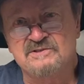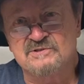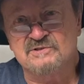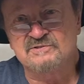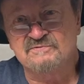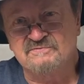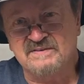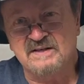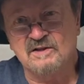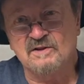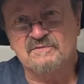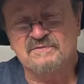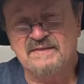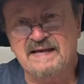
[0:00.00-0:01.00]
just
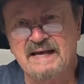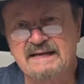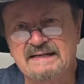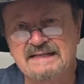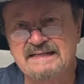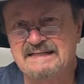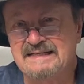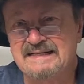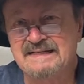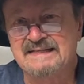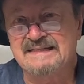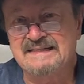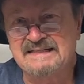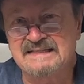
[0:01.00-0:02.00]
felt that he
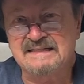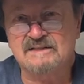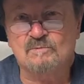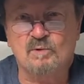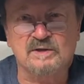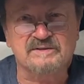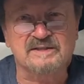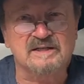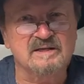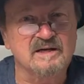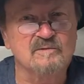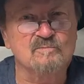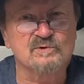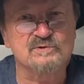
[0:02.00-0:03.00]
didn't get what the
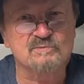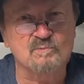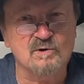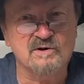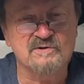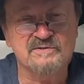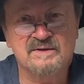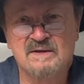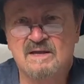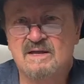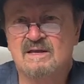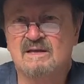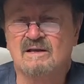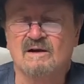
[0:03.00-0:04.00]
gun was worth,
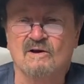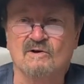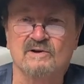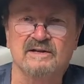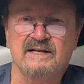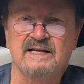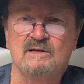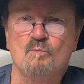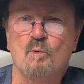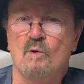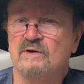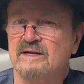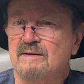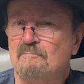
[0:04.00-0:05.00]
or did he
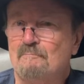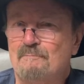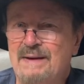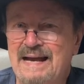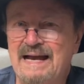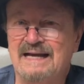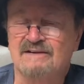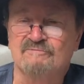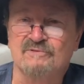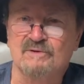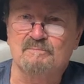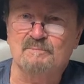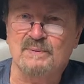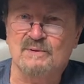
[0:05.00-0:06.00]
want it back for
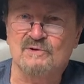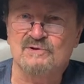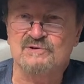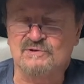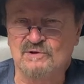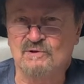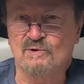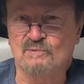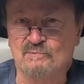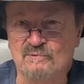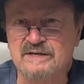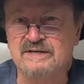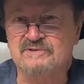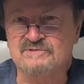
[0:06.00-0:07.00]
personal
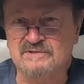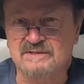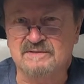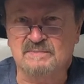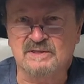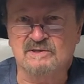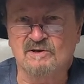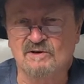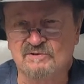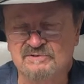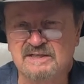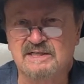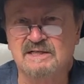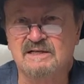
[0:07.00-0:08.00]
reason because
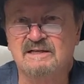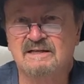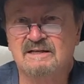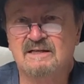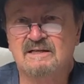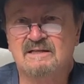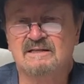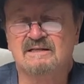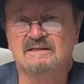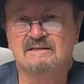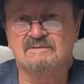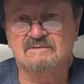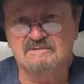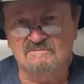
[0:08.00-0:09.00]
he
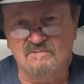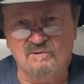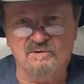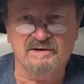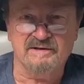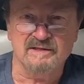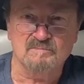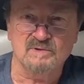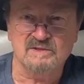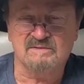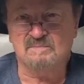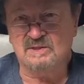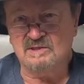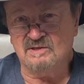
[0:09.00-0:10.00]
wanted
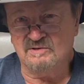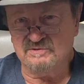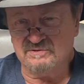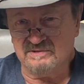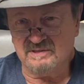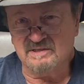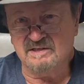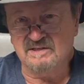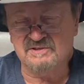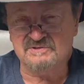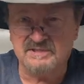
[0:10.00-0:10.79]
it because of the gun's